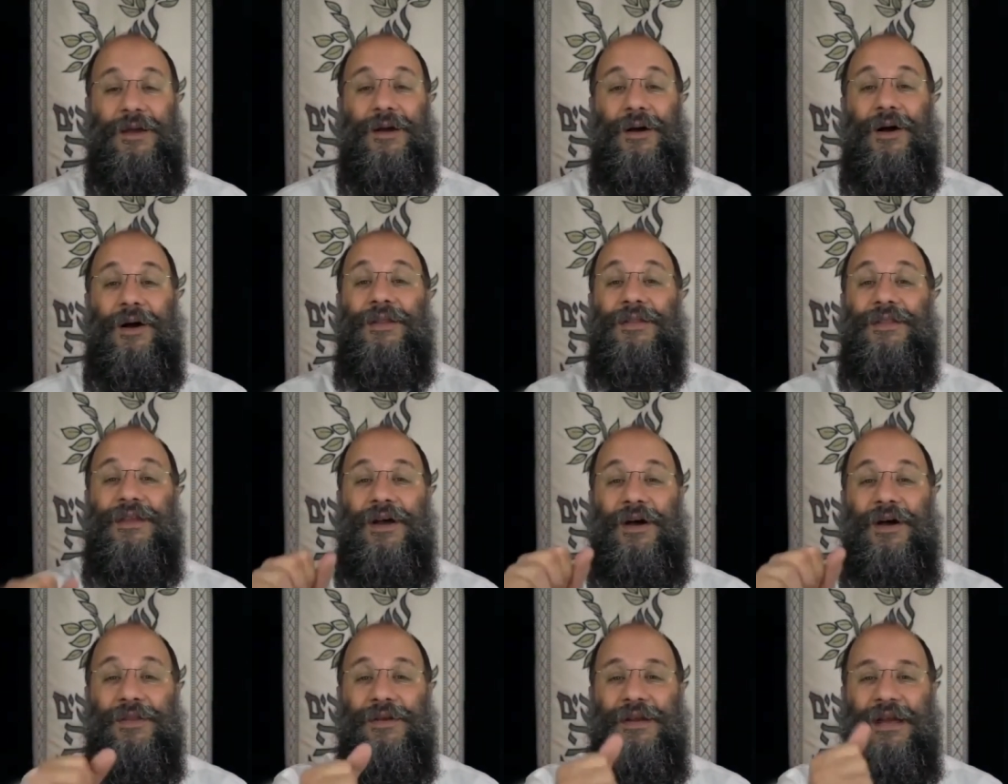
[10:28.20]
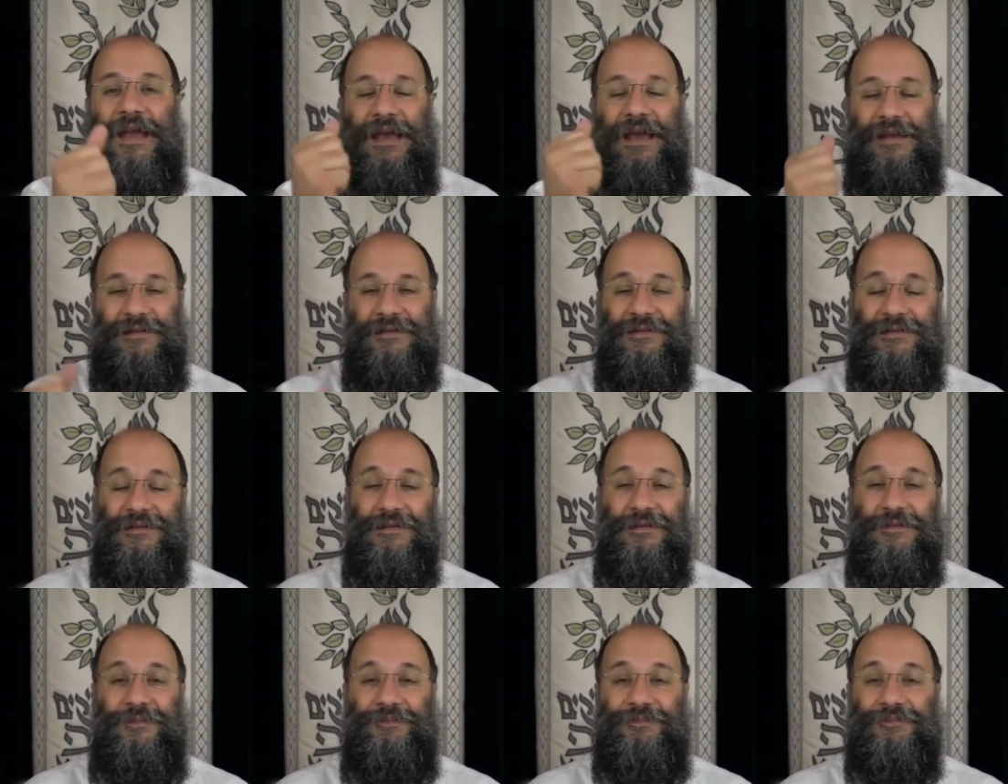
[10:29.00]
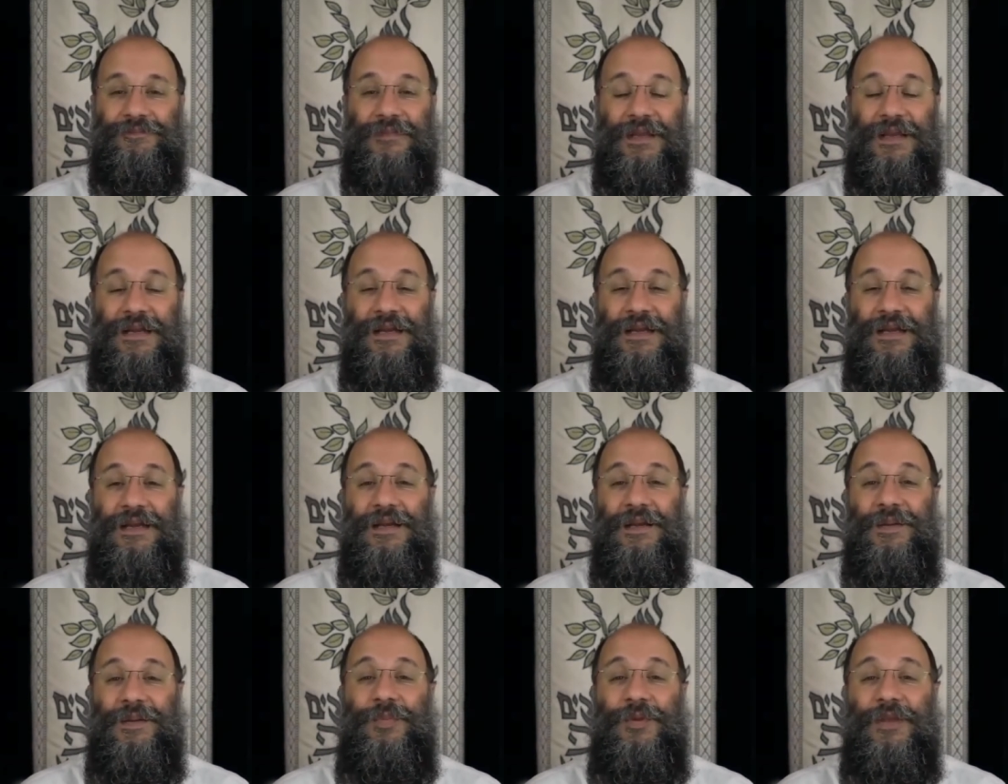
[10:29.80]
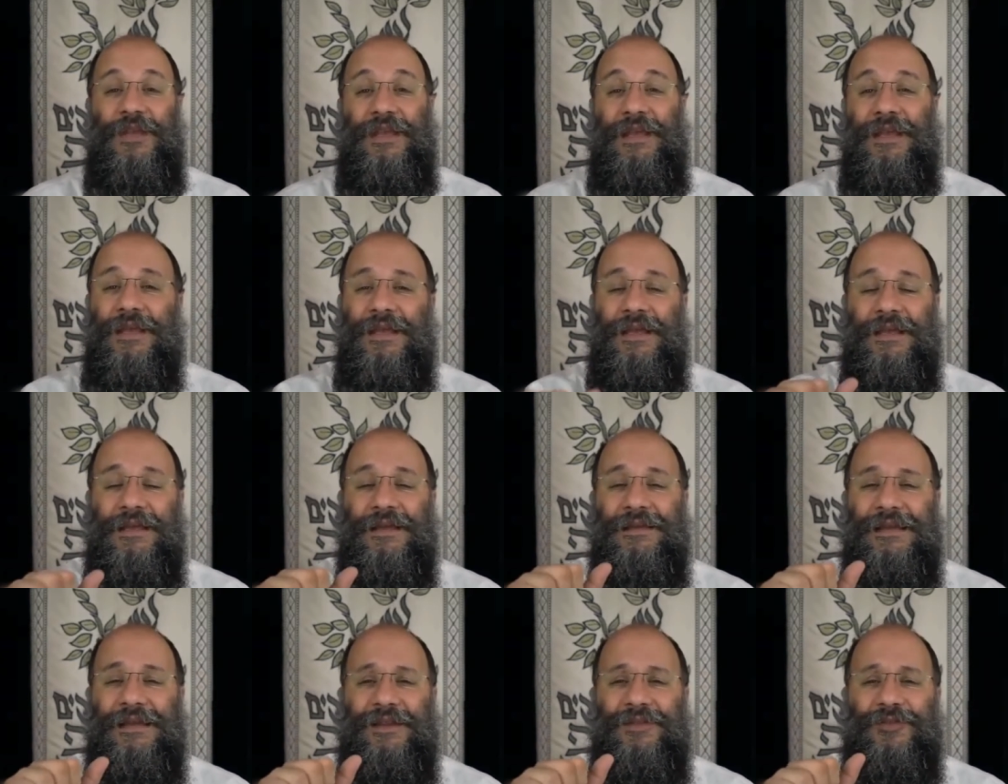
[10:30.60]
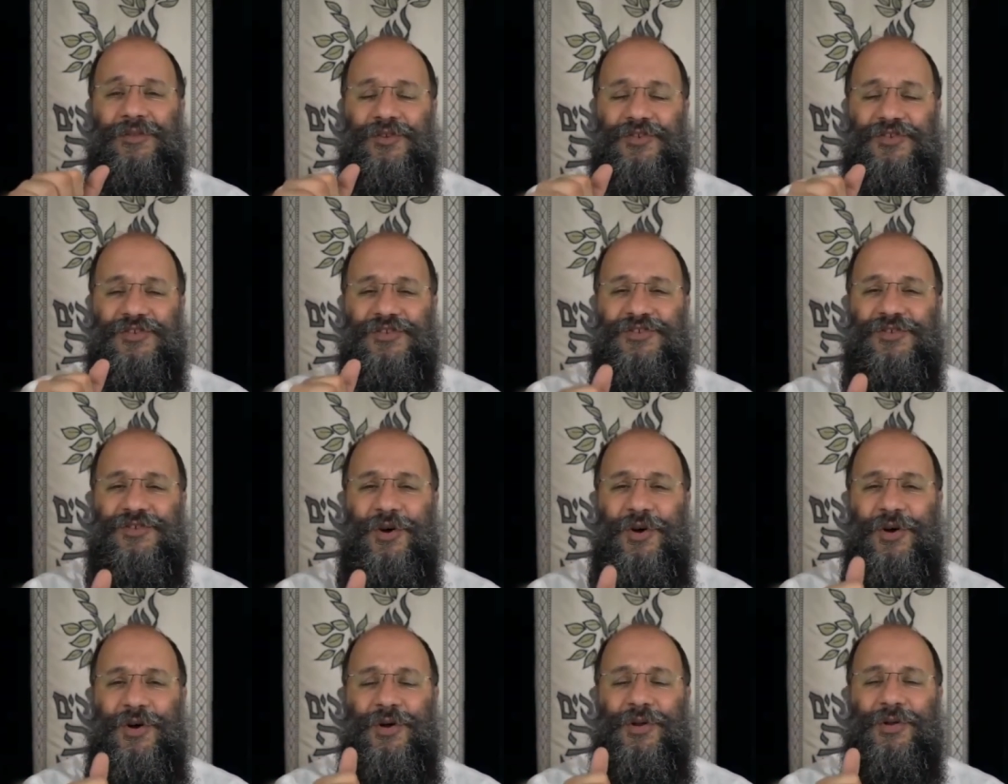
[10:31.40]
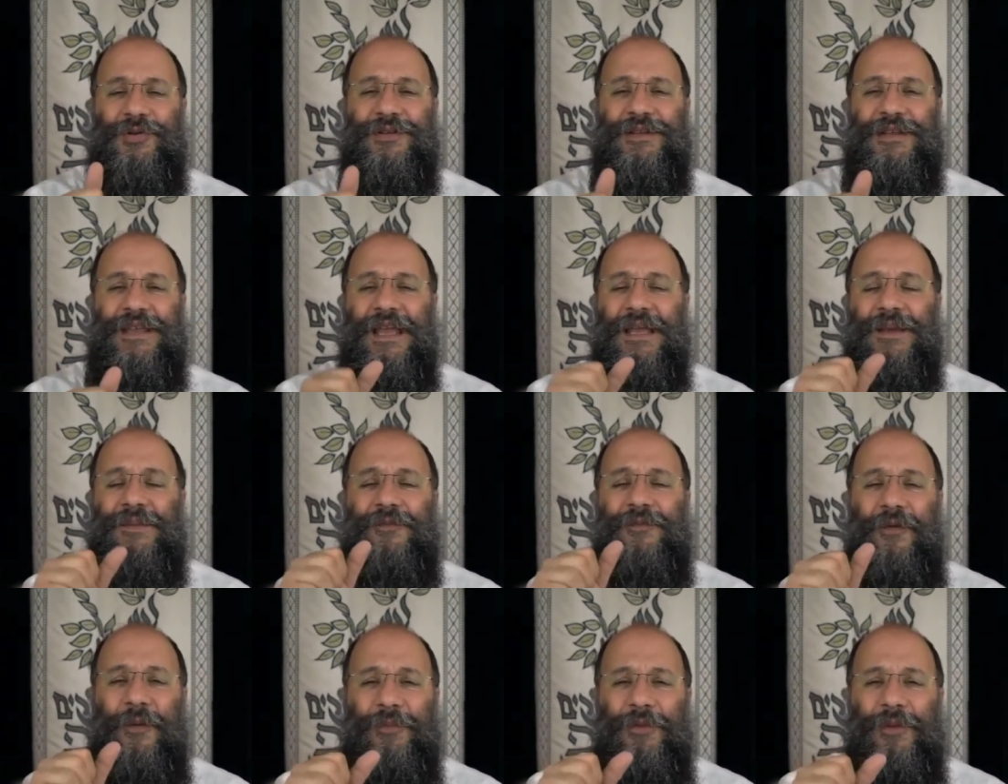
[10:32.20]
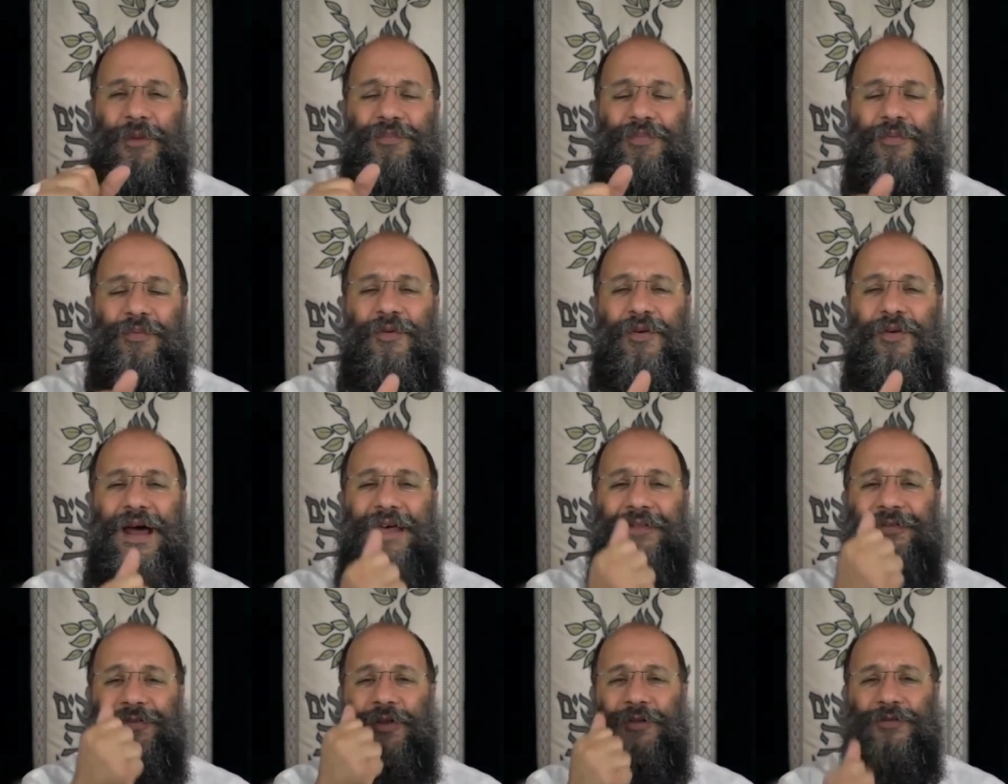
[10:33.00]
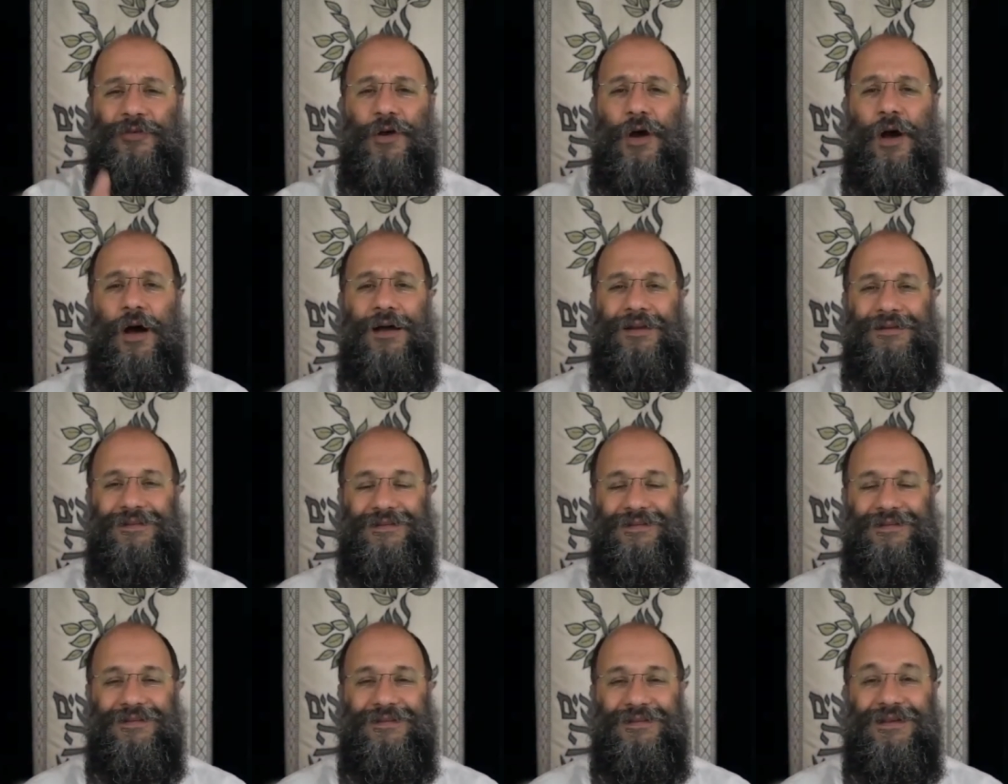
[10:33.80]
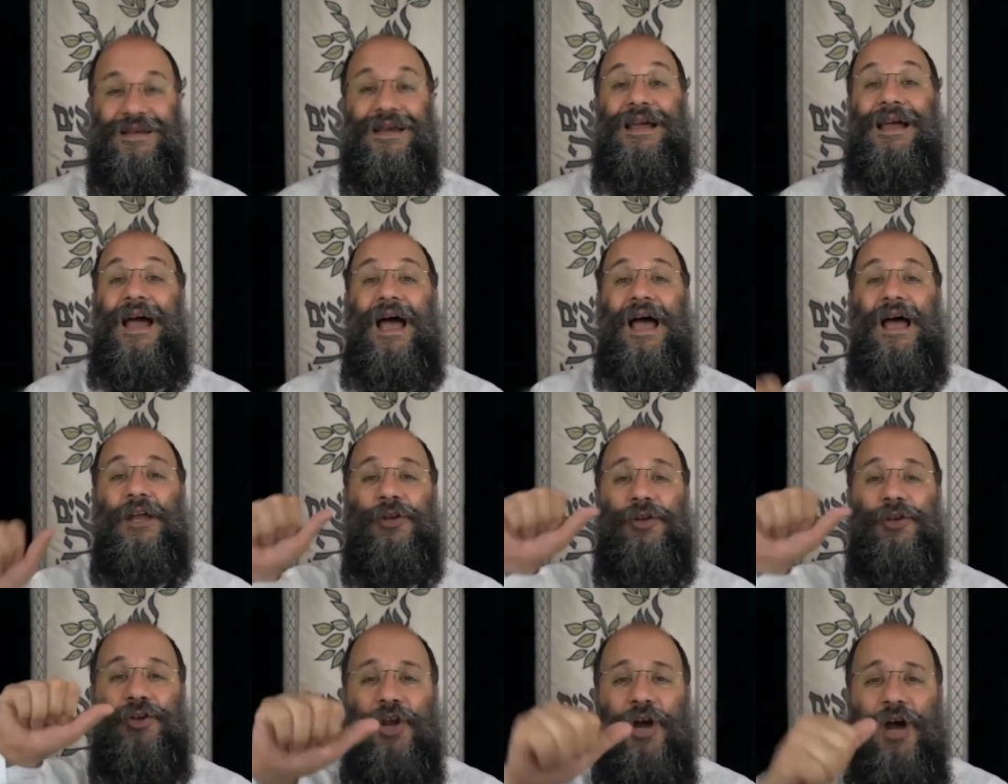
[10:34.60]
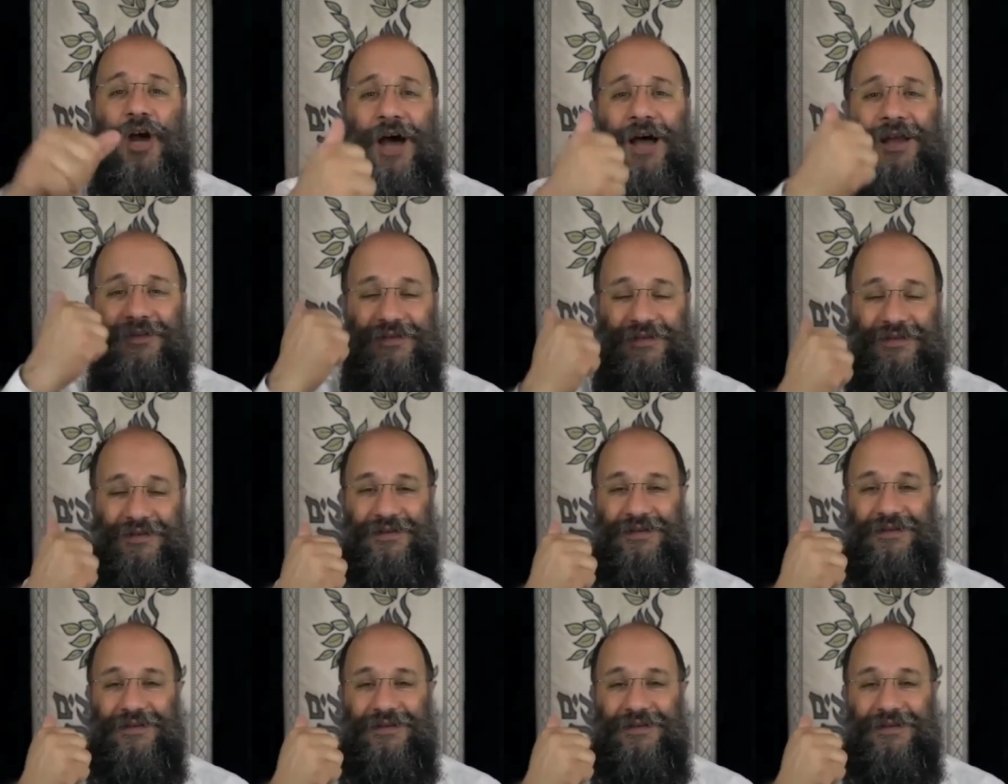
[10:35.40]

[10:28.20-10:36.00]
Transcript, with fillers: On the other hand, being that the soul came from the breath of God and not